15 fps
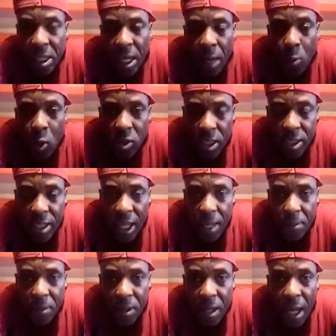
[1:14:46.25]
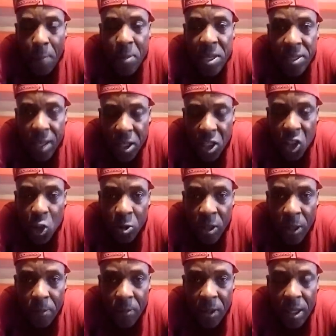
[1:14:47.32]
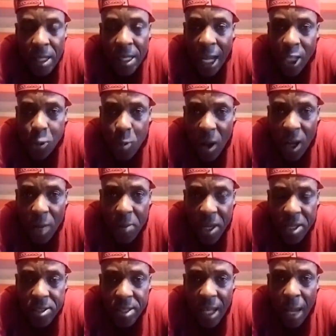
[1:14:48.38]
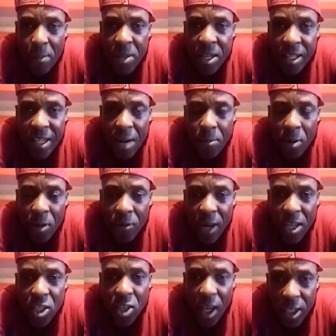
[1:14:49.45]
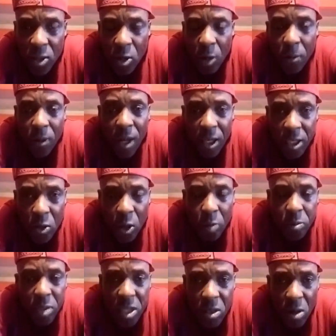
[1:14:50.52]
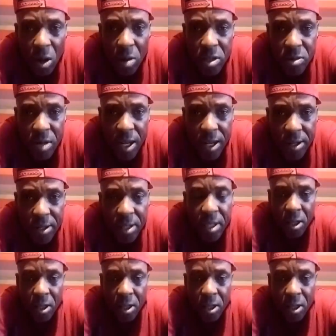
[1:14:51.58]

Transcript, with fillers: and most of the time, I me take the tune them. As parabens, I me carry them go by jack it up, cock it up, dig out the red,